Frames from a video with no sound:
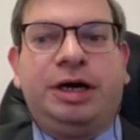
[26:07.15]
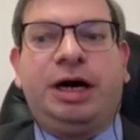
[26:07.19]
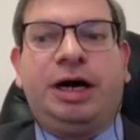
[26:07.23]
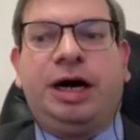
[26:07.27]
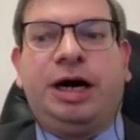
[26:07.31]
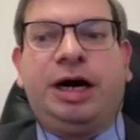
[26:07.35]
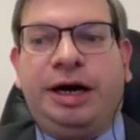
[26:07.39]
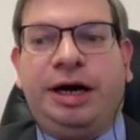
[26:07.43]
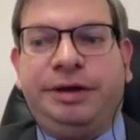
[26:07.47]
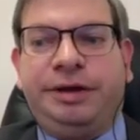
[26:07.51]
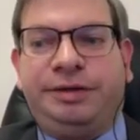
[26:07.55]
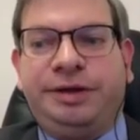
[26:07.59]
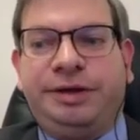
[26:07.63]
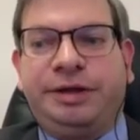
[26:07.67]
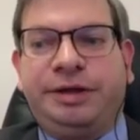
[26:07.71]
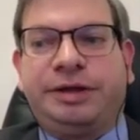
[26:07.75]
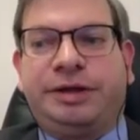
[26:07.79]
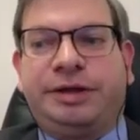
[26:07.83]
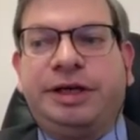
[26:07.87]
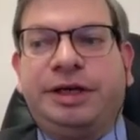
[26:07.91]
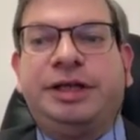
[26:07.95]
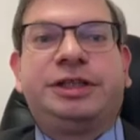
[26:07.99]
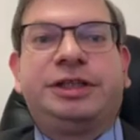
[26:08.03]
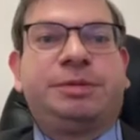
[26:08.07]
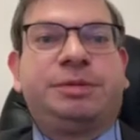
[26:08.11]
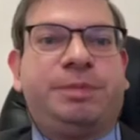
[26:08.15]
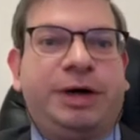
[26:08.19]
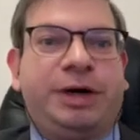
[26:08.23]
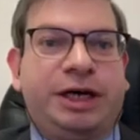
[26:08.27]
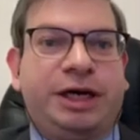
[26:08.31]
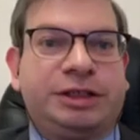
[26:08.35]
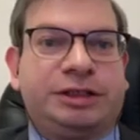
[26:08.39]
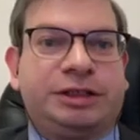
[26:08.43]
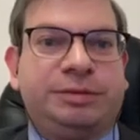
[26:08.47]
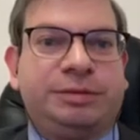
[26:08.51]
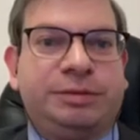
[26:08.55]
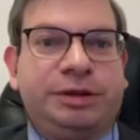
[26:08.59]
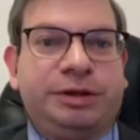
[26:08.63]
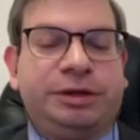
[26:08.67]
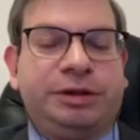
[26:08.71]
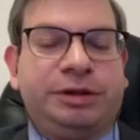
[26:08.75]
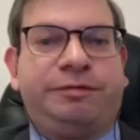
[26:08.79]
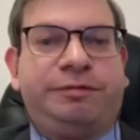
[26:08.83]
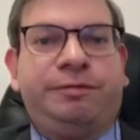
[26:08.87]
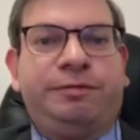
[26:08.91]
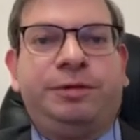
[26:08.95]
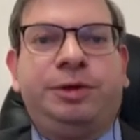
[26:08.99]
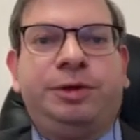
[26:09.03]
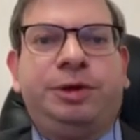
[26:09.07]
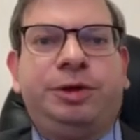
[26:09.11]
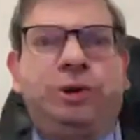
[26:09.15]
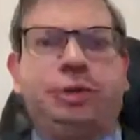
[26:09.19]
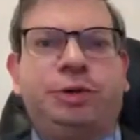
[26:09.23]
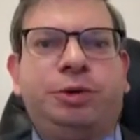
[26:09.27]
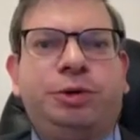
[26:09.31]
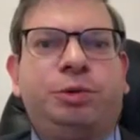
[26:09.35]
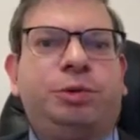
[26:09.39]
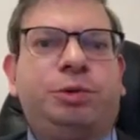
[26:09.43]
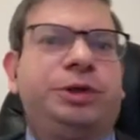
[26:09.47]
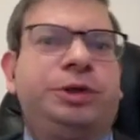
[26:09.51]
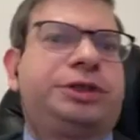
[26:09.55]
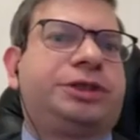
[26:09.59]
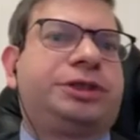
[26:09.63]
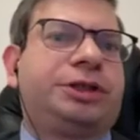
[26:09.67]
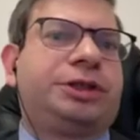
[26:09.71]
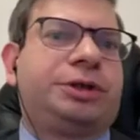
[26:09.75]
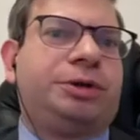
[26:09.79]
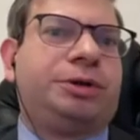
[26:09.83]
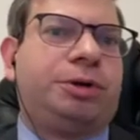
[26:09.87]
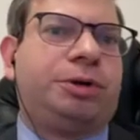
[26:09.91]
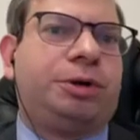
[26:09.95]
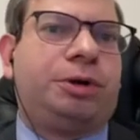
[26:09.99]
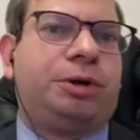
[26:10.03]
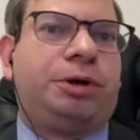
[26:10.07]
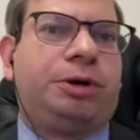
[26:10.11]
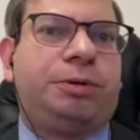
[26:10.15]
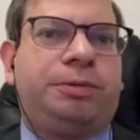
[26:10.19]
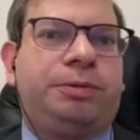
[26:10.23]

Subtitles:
I think it's possible. A few weeks ago,